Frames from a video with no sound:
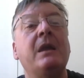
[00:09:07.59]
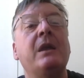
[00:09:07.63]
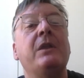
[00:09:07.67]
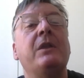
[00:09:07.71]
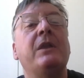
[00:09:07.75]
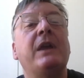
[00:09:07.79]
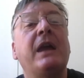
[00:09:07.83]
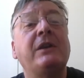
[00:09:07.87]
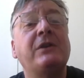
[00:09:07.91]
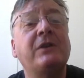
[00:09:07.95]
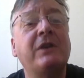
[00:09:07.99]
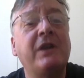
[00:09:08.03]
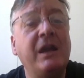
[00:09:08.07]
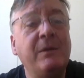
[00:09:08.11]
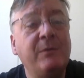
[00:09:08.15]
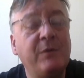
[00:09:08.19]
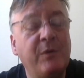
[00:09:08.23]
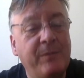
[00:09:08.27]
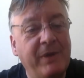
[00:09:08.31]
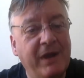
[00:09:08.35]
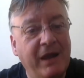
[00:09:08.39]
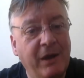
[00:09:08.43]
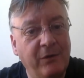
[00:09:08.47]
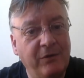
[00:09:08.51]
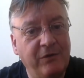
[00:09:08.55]
That came
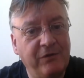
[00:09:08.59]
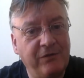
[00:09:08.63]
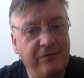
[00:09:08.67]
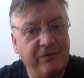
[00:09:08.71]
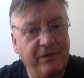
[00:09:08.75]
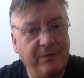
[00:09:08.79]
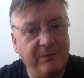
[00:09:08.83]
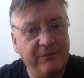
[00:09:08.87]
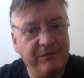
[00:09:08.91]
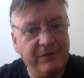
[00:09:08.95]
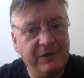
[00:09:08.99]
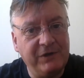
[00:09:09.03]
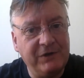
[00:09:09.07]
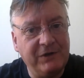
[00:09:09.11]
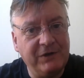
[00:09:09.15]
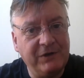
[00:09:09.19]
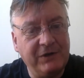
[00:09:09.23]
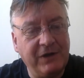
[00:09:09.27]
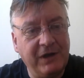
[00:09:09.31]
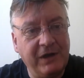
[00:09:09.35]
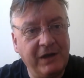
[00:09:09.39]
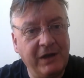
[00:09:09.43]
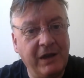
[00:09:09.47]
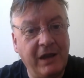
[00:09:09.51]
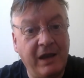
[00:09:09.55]
about from
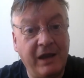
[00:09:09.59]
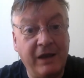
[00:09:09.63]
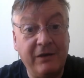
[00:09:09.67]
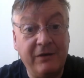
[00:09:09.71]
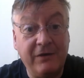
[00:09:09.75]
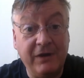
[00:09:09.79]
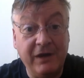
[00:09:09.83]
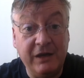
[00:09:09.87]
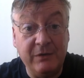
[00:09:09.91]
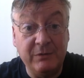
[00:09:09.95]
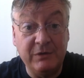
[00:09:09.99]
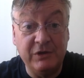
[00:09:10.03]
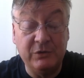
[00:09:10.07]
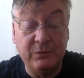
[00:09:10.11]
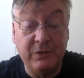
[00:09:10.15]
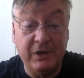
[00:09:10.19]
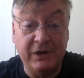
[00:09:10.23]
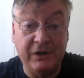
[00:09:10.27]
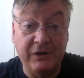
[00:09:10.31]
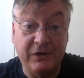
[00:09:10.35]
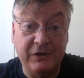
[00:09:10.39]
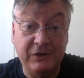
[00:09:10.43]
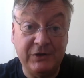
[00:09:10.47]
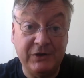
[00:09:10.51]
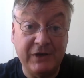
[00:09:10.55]
visiting, I think it was one
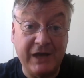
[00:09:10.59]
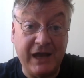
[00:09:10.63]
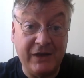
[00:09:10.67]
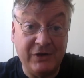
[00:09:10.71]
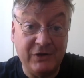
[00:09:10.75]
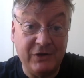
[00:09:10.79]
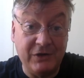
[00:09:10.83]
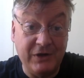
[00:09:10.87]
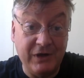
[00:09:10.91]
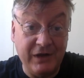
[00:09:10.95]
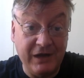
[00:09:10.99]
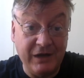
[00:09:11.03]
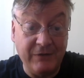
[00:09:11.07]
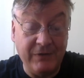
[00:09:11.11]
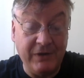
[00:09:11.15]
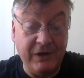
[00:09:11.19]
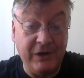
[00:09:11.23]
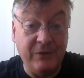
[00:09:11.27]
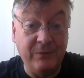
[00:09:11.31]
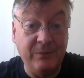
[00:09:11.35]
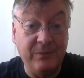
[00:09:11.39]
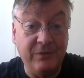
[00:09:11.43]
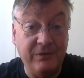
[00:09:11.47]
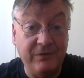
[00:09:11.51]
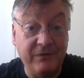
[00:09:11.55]
of the
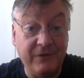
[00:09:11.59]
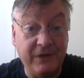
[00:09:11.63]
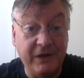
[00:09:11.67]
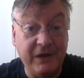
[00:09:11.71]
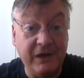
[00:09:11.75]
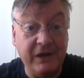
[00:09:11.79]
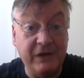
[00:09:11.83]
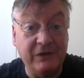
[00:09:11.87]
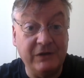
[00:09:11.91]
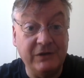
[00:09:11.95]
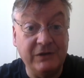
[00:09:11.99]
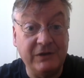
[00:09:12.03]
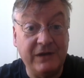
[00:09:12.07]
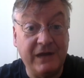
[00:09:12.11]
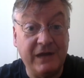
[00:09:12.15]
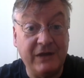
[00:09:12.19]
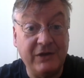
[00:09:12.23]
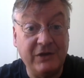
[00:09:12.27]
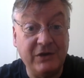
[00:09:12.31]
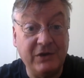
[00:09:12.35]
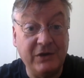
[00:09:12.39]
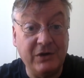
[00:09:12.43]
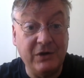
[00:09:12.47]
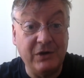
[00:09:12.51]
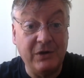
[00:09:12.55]
Scandinavian pavilions
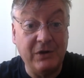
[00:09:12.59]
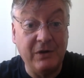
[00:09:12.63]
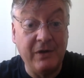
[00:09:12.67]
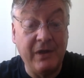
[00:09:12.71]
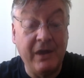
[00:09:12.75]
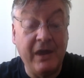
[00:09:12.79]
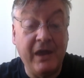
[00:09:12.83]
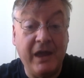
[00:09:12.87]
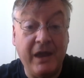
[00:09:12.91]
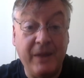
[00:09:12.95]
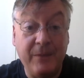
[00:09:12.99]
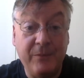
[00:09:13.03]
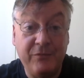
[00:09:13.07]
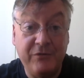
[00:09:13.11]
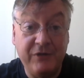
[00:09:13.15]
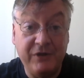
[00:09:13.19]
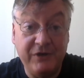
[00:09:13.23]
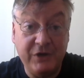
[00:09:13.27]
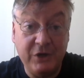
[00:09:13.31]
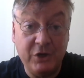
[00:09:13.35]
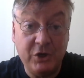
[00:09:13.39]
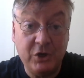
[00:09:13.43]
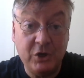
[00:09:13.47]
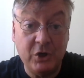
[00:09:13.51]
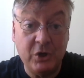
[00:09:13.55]
that year. I'm
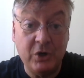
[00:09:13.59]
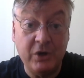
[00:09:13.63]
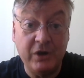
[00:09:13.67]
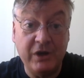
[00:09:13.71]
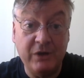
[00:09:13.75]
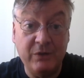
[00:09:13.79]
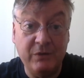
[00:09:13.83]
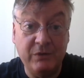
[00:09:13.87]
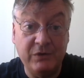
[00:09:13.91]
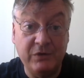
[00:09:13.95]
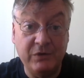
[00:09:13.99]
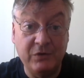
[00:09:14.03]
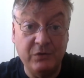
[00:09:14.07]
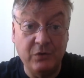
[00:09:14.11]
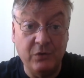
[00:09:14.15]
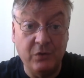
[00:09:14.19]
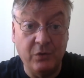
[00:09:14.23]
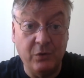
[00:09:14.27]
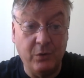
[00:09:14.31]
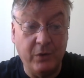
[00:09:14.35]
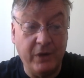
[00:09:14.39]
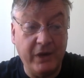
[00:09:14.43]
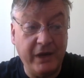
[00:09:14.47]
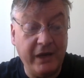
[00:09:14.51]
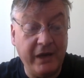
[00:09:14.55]
pretty sure it was
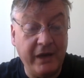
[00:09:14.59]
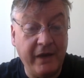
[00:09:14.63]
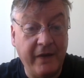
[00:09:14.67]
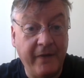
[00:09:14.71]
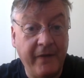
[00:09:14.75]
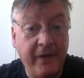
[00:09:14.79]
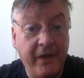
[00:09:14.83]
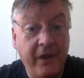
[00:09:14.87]
Norway.